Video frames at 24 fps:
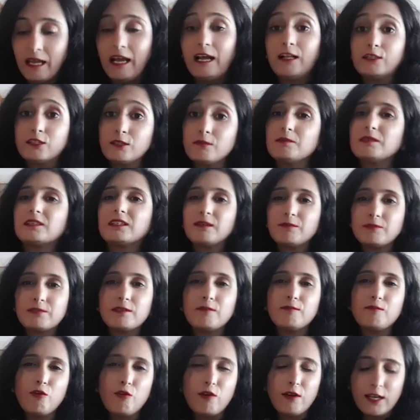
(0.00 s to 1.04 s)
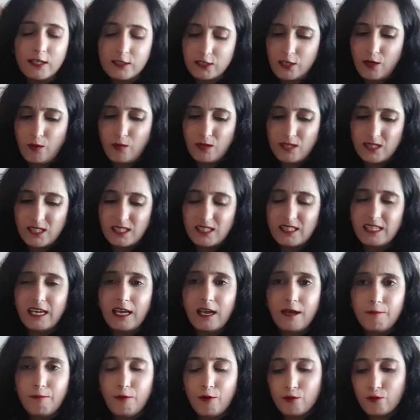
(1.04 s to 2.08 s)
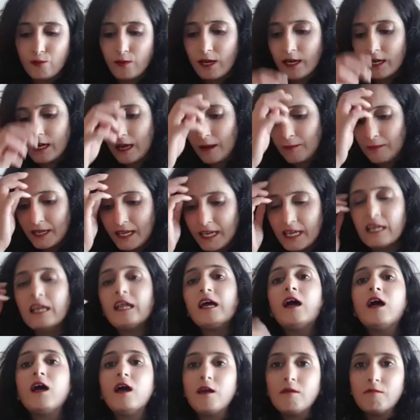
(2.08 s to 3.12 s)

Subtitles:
I also picked up some more extra ones at the airport while coming in